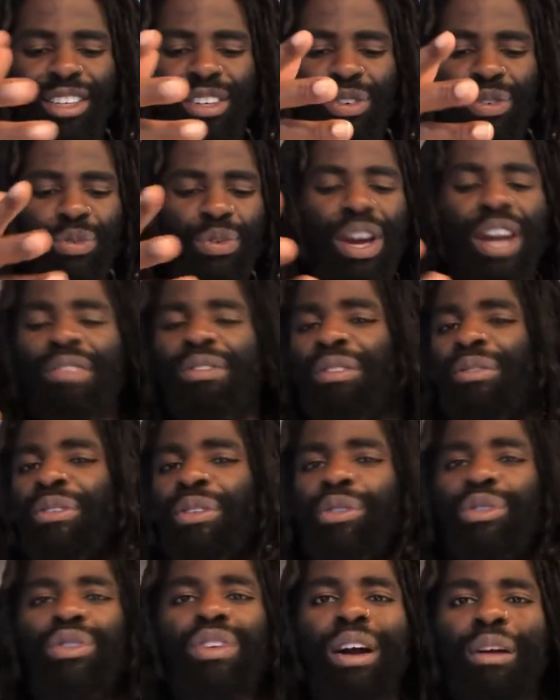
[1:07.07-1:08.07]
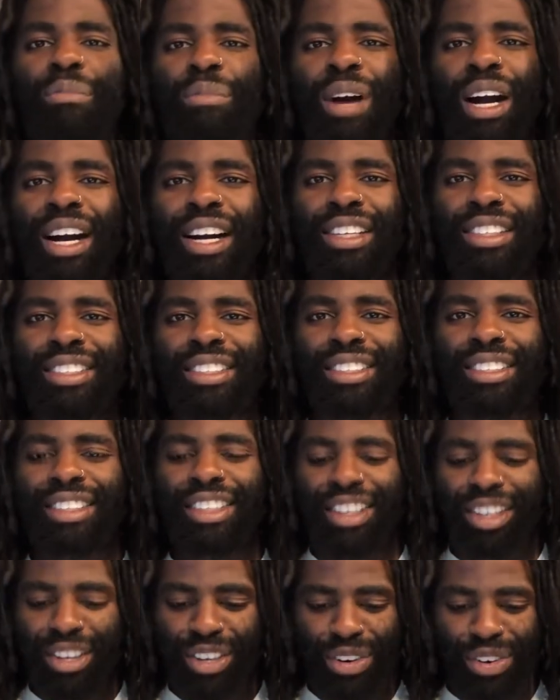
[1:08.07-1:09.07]
waving from Grandma's
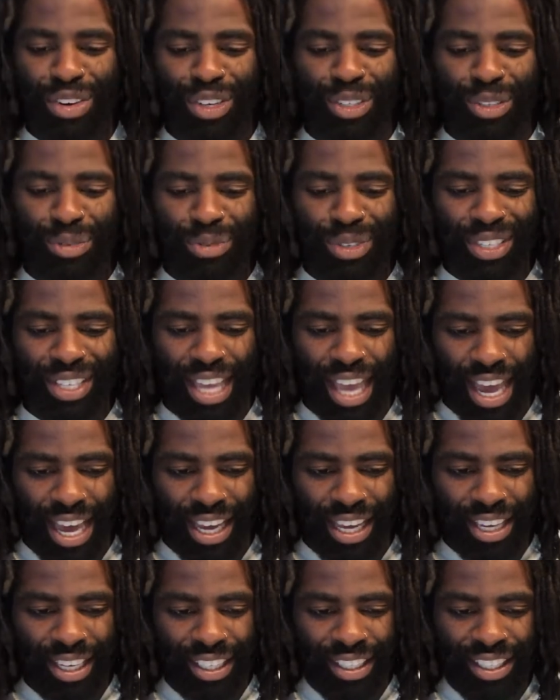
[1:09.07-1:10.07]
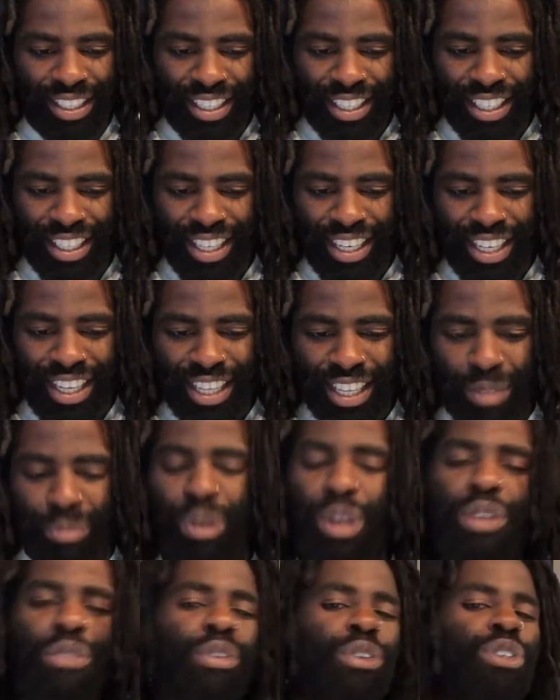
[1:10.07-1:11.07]
Christmas cake. The
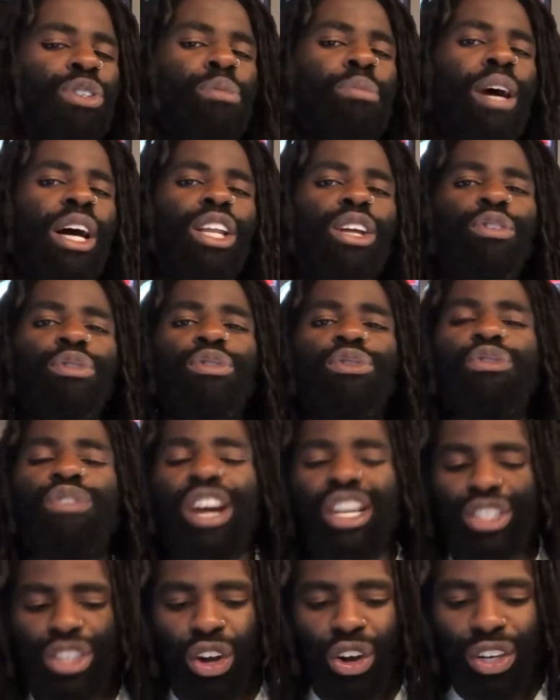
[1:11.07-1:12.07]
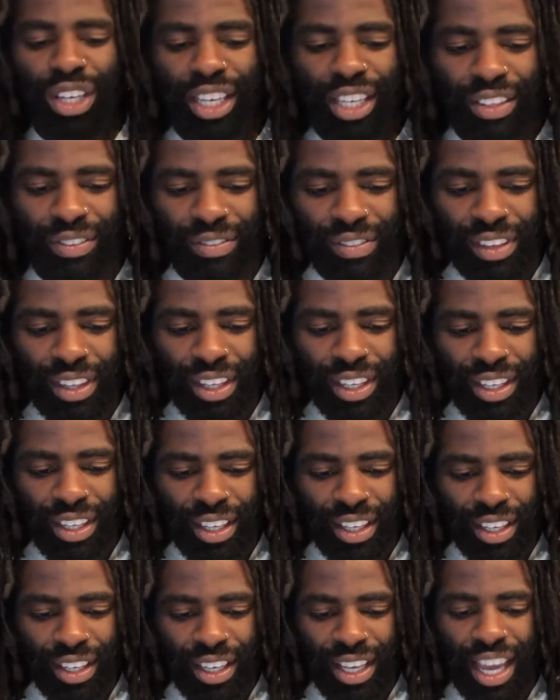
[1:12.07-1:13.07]
beautiful smell of fresh holly
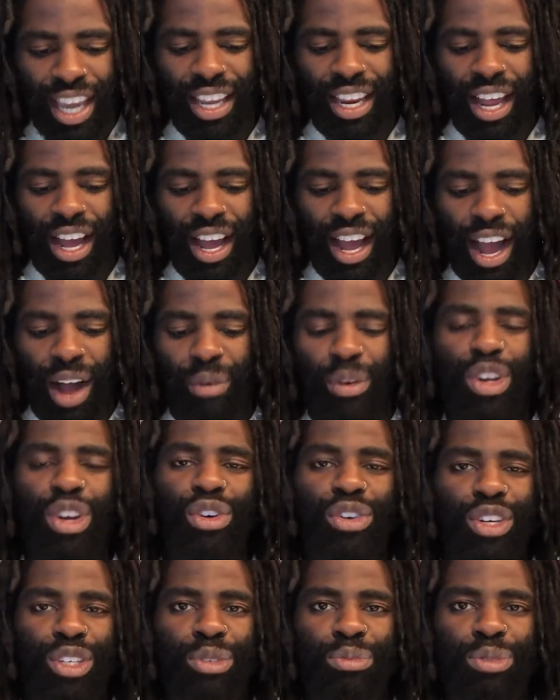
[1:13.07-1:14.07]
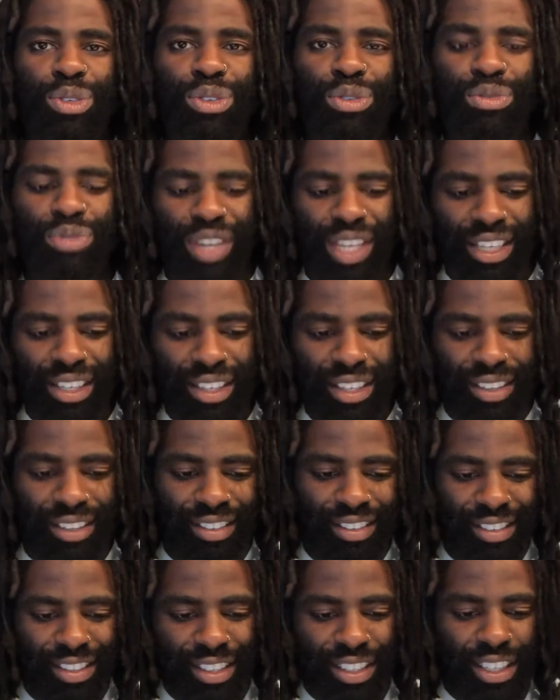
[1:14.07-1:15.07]
in our Christmas wreath.
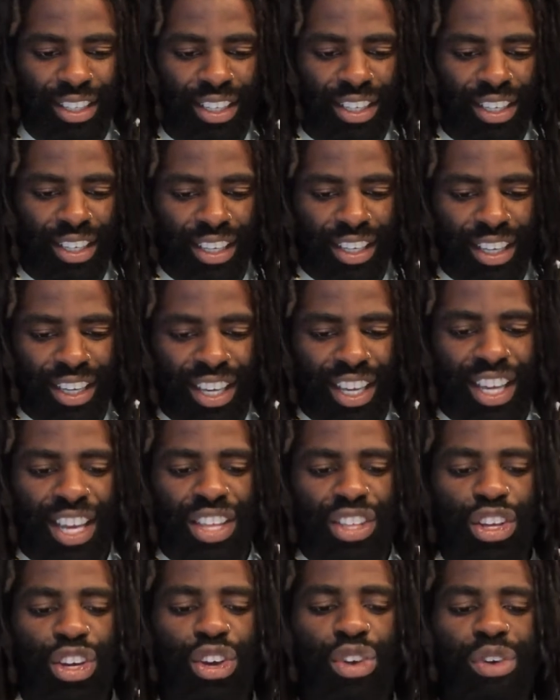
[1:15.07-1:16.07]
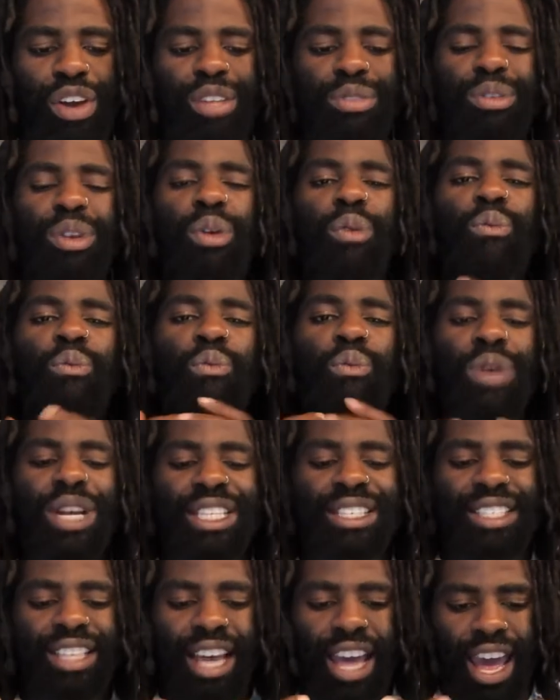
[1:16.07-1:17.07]
The crisp
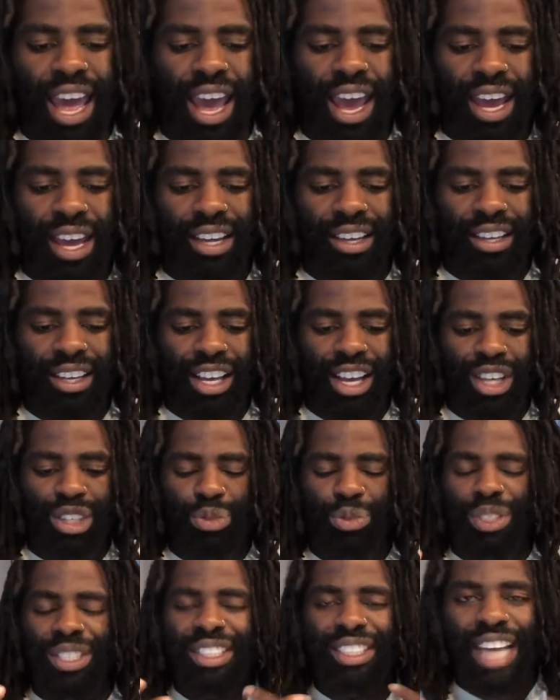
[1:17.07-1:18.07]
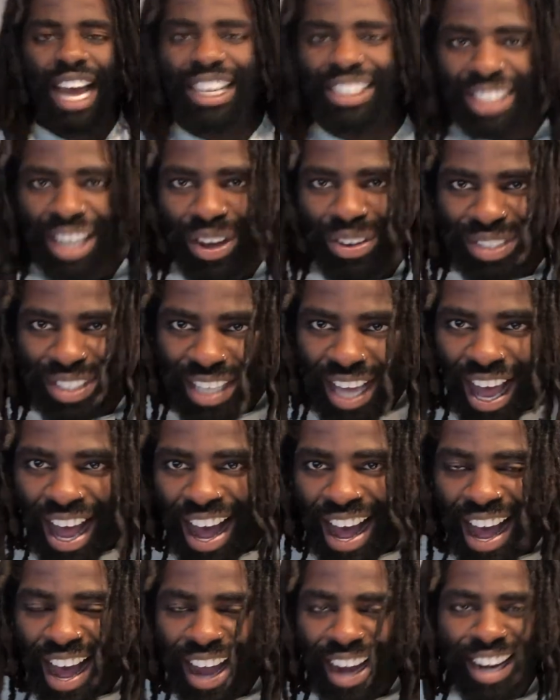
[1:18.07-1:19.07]
winter air as we dash
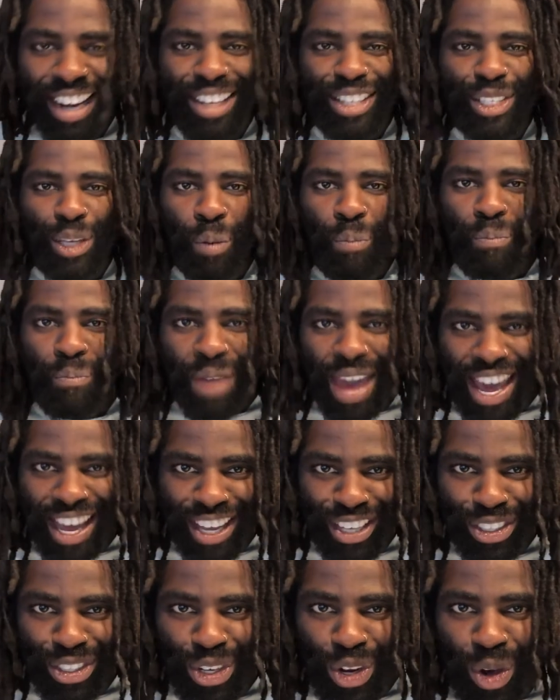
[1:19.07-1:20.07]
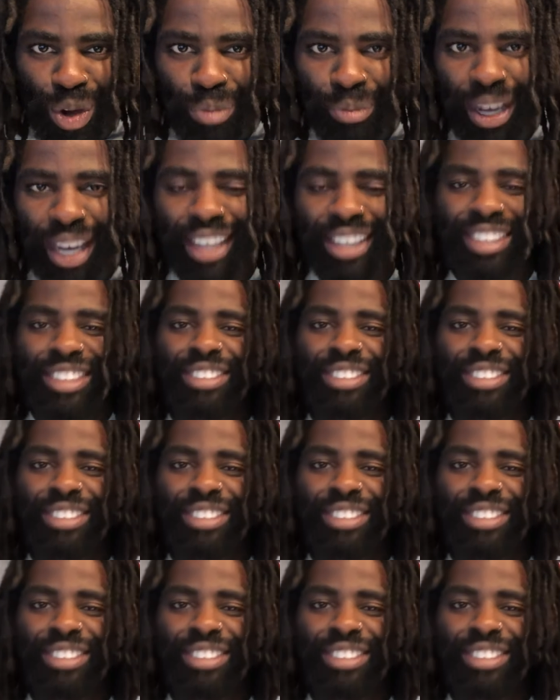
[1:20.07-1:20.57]
outside to make a snowman.